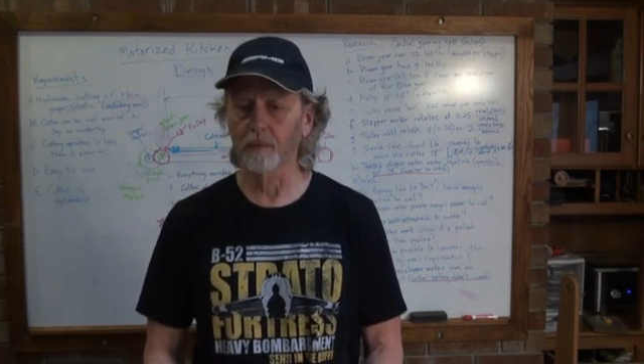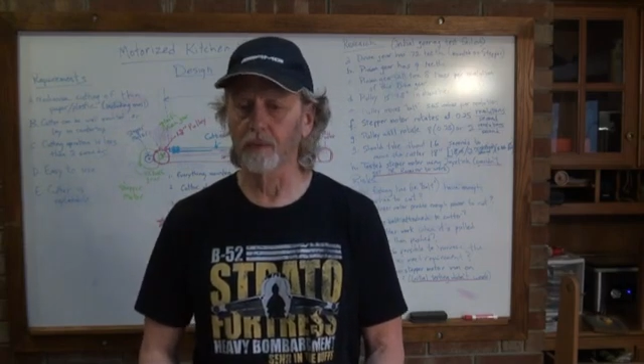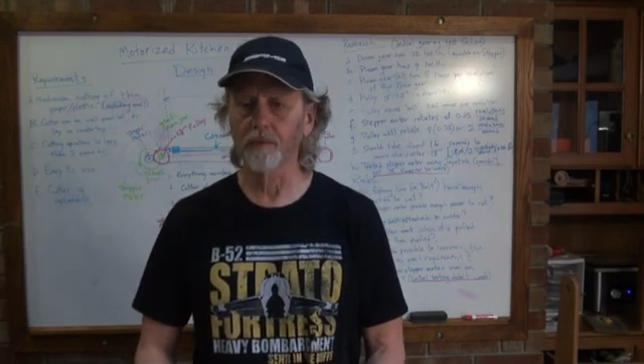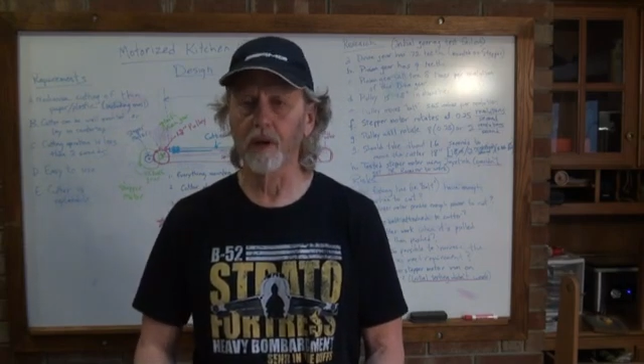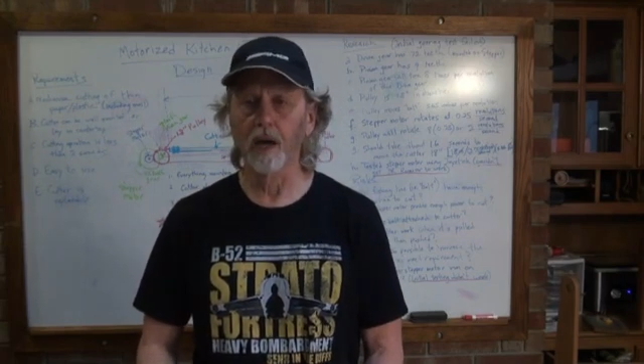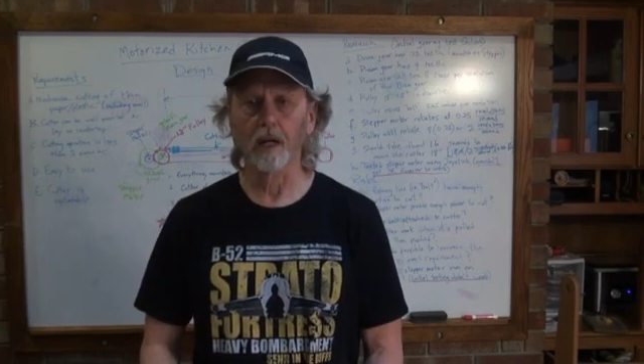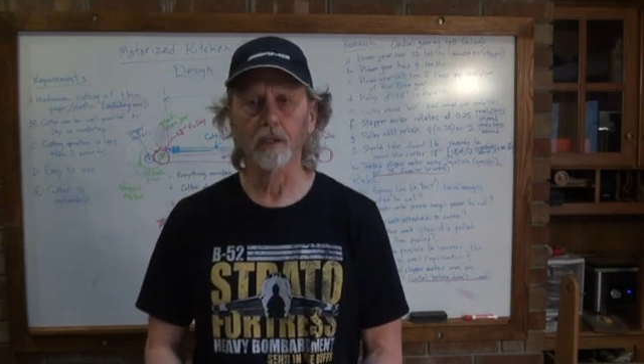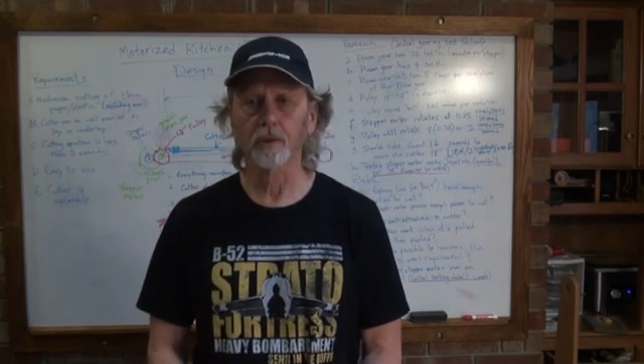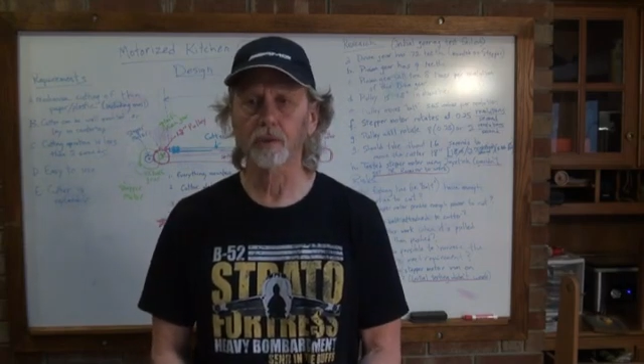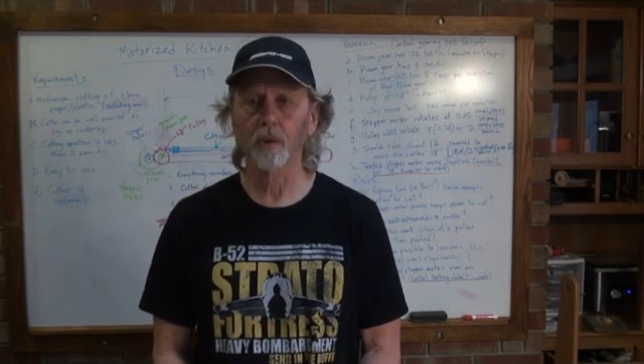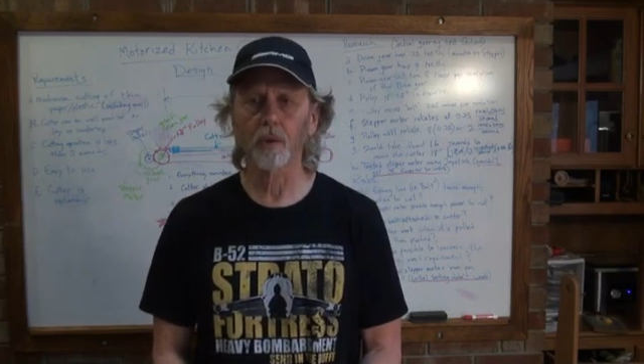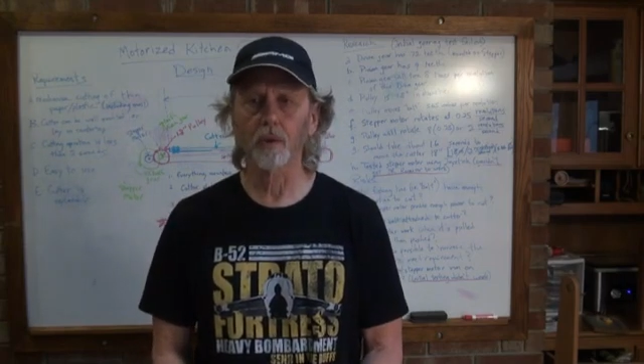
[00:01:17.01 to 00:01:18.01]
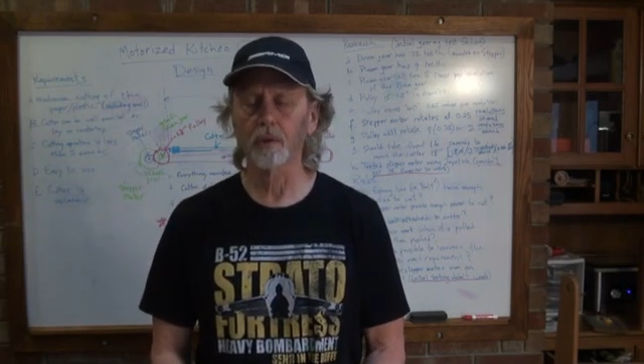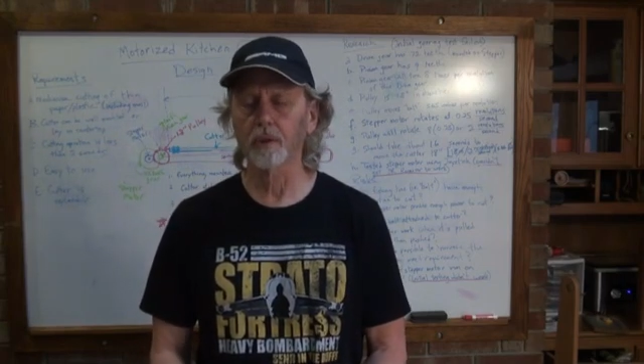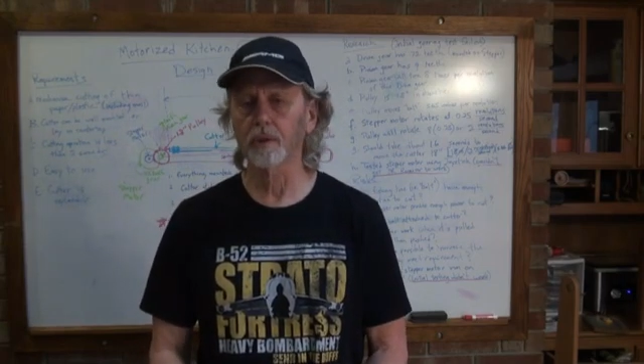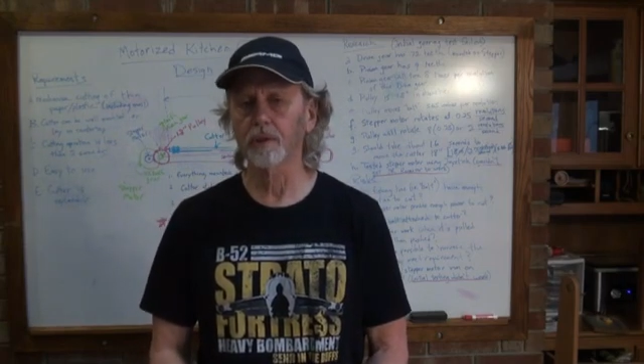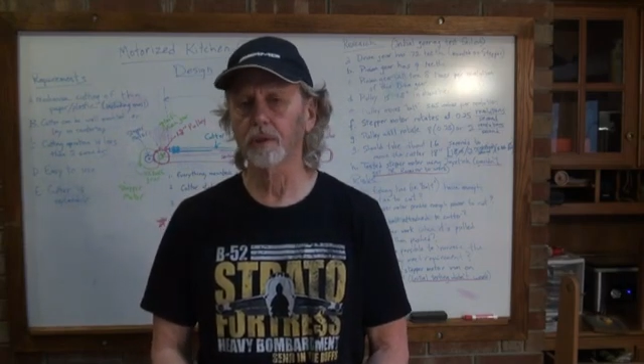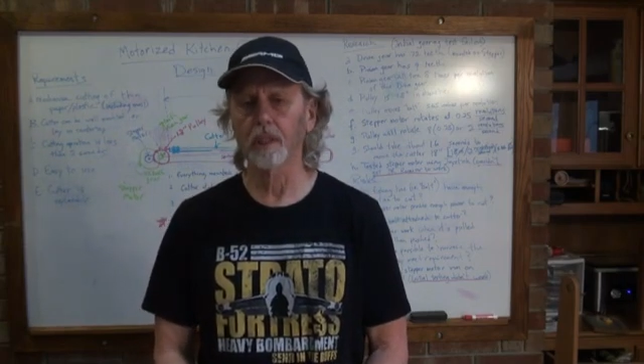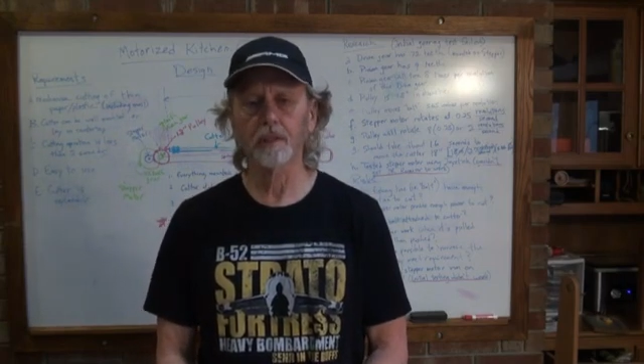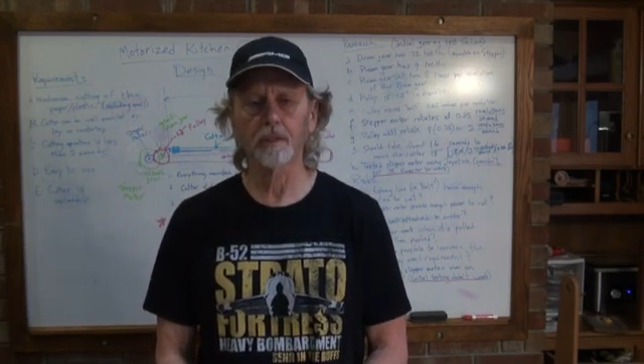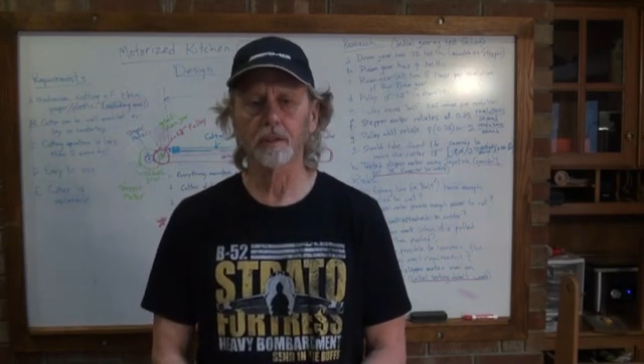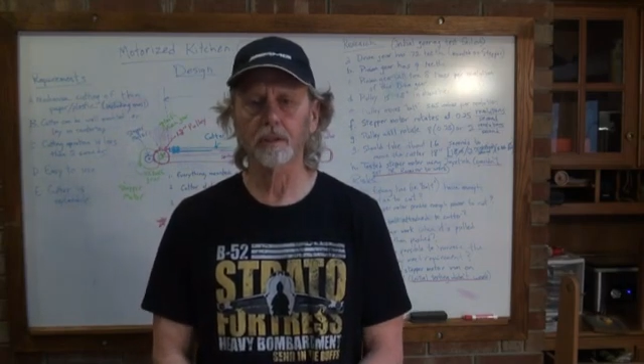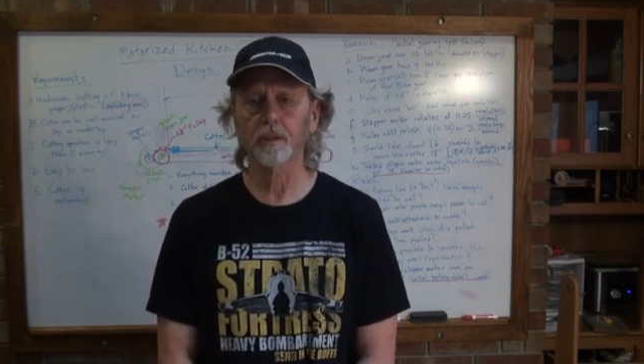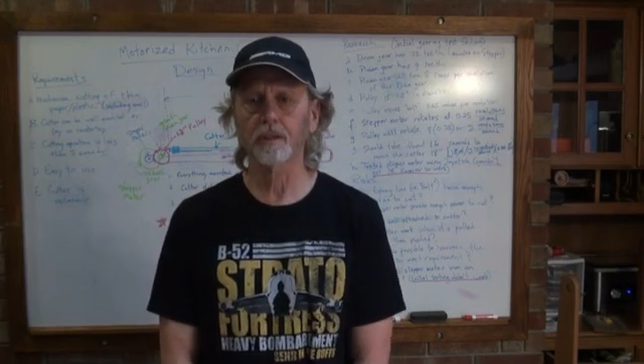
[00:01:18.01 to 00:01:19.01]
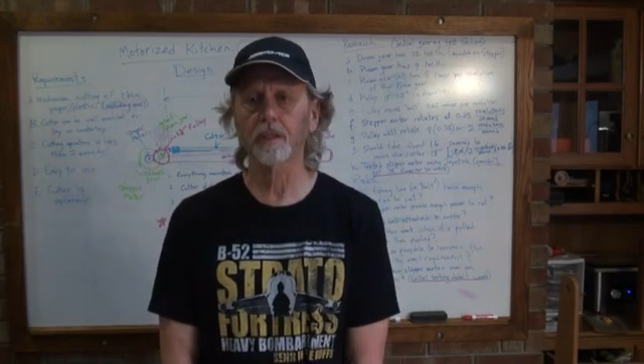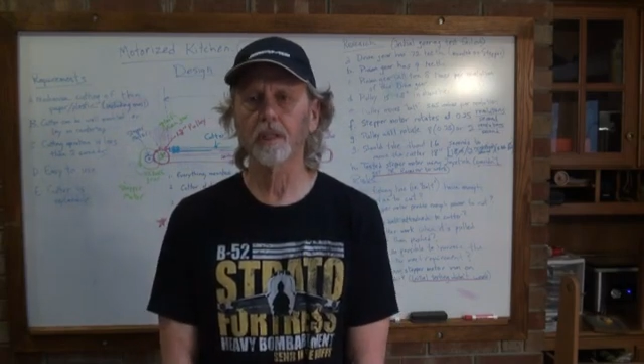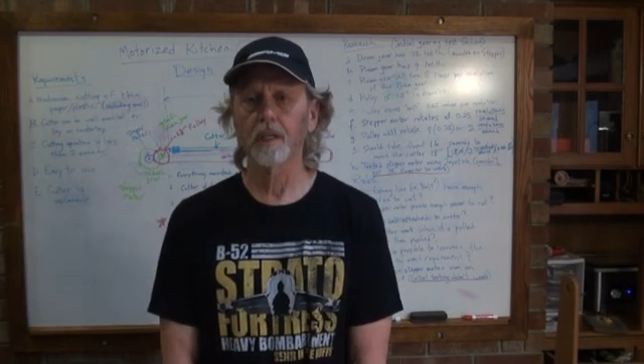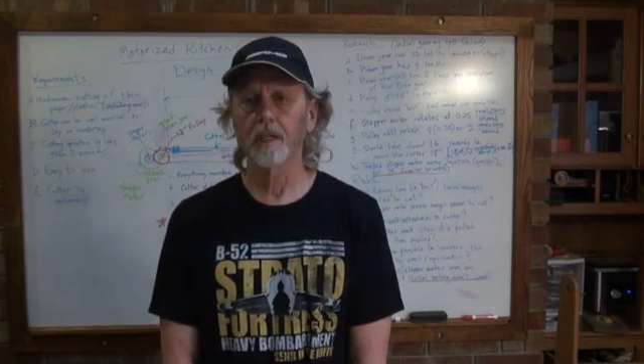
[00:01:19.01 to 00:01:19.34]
we've got controllers, sensors,